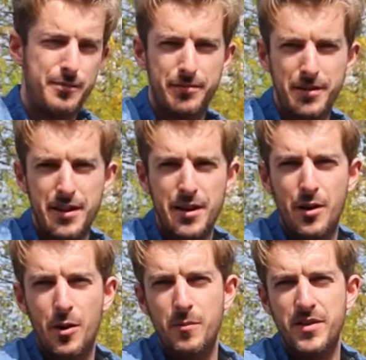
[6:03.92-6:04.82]
up,
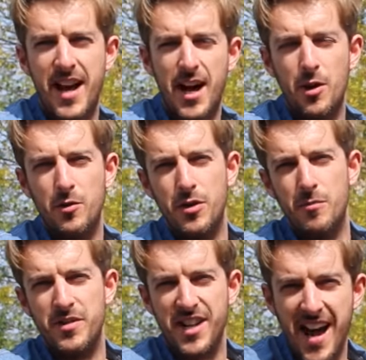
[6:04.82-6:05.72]
up, down,
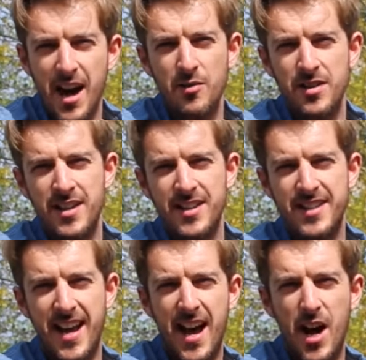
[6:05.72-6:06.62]
up,
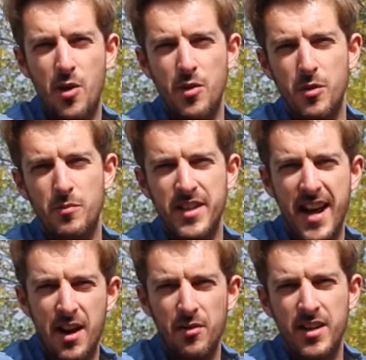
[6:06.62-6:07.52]
down, down, up,
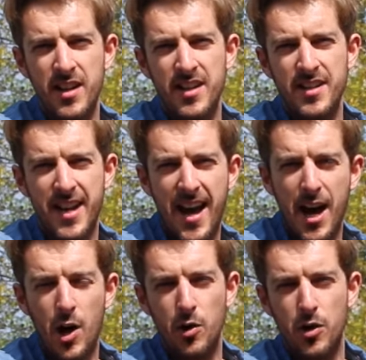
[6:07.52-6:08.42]
down,
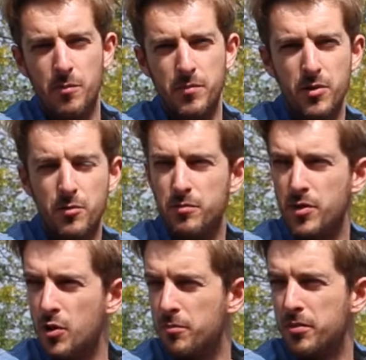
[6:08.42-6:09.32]
down,
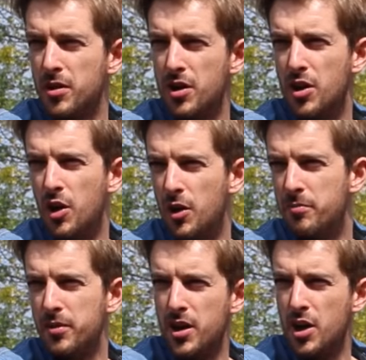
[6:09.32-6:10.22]
up, up,
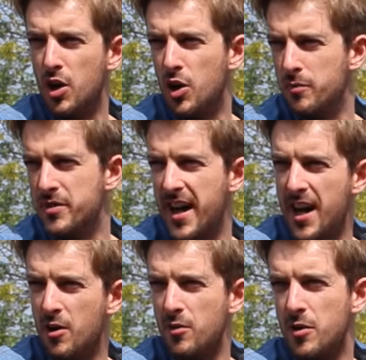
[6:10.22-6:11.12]
up, up,
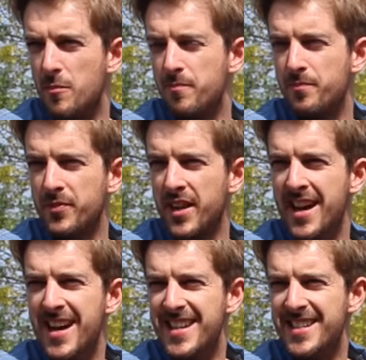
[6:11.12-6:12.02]
down,
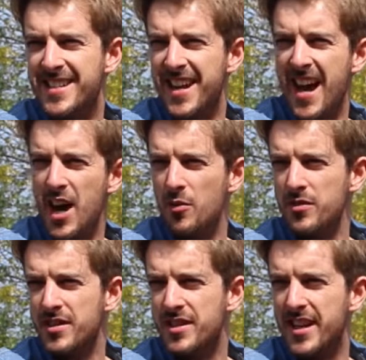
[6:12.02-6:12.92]
up,
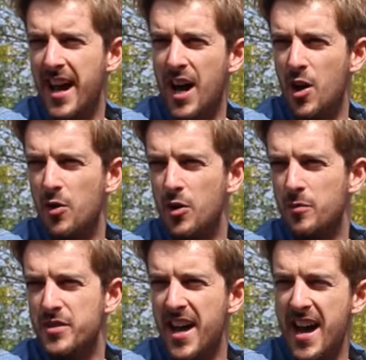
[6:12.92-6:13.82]
down, down,
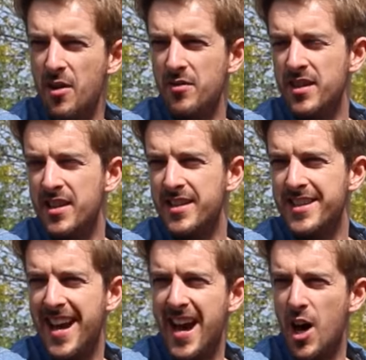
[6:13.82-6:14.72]
up,
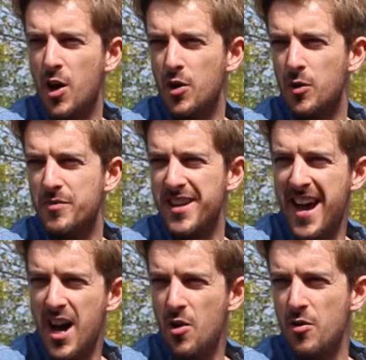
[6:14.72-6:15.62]
down, down, up,
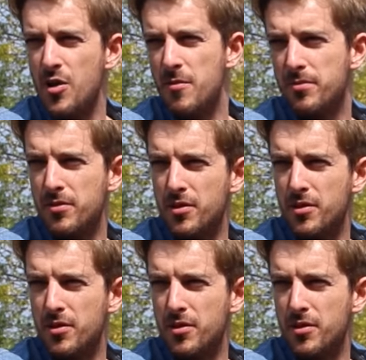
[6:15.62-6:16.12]
down, up,